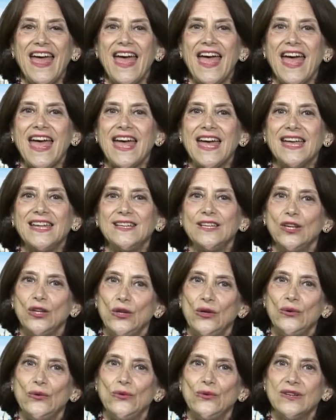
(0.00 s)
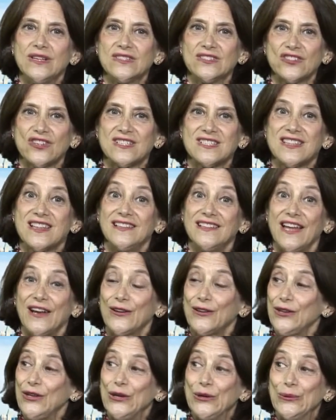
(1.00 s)
and U is just the
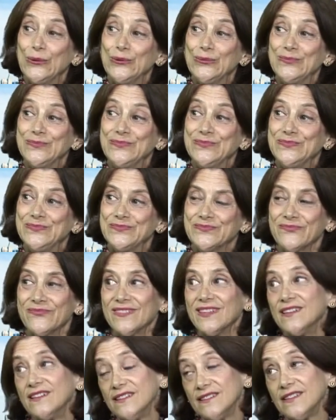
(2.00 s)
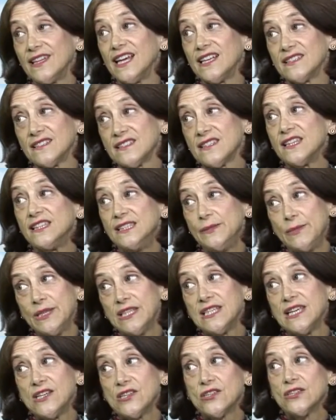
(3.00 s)
letter U. That's the
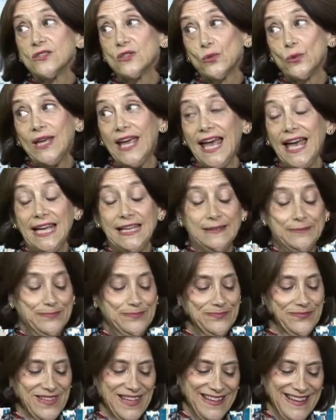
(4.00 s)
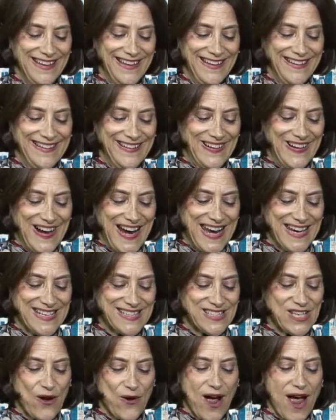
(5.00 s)
limitations we had. All right,
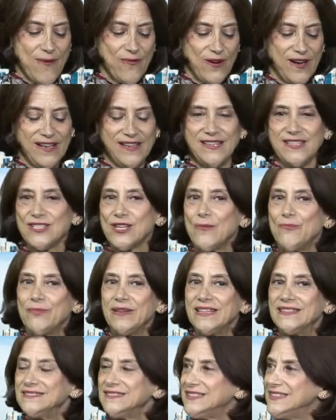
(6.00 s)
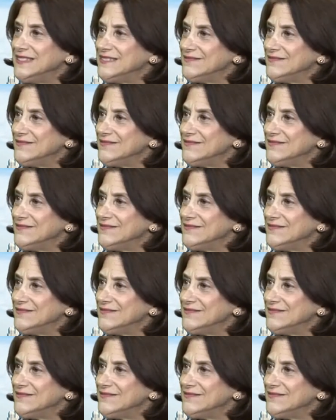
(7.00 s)
so I'm ready to jump in.